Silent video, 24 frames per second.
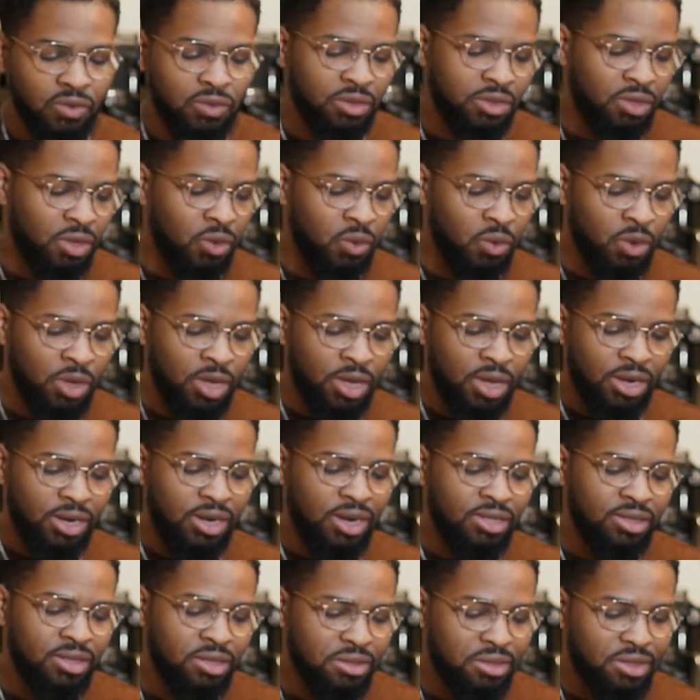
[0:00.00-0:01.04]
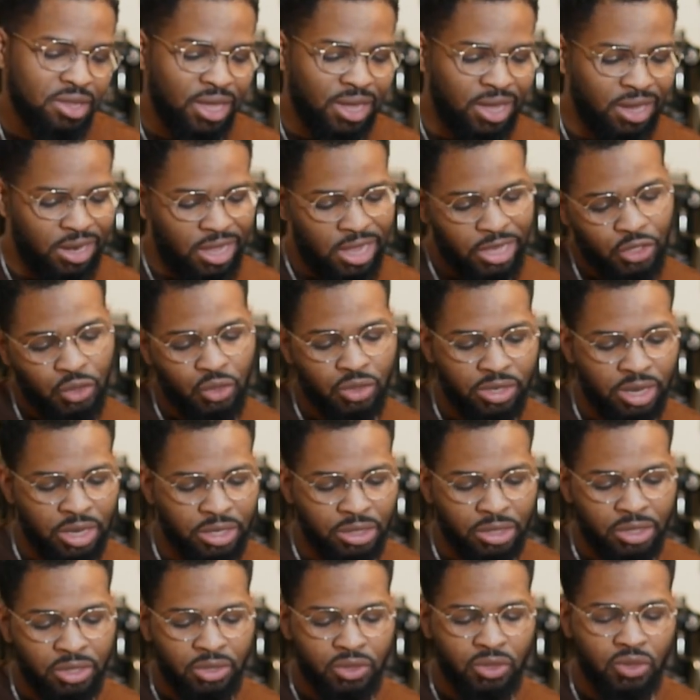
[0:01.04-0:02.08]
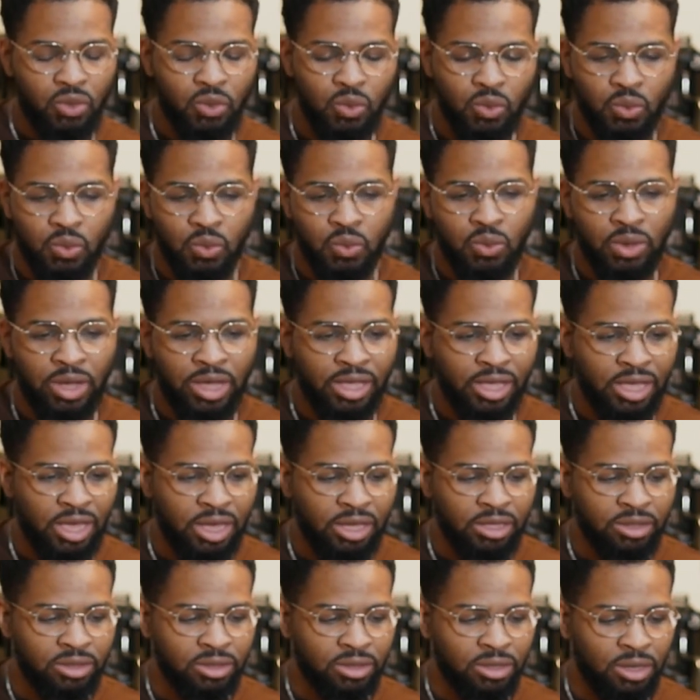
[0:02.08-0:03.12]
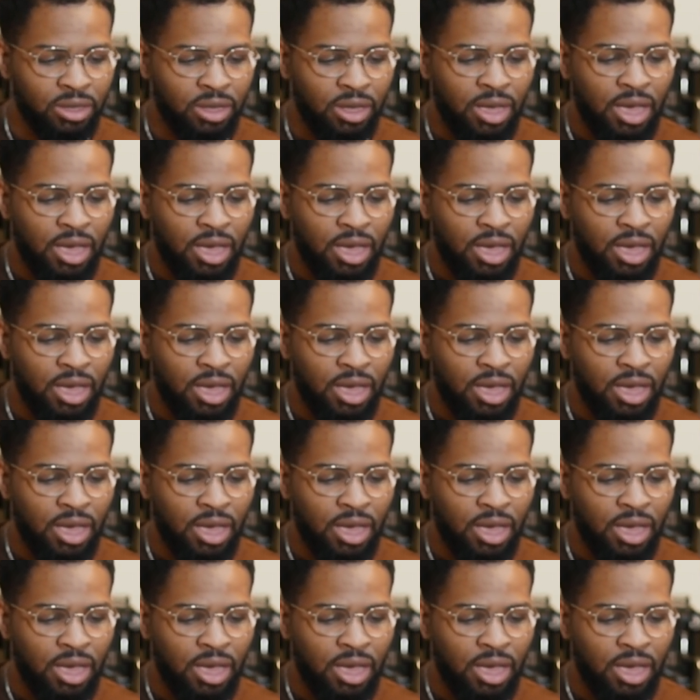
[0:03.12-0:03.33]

So this is like an introduction to, I guess,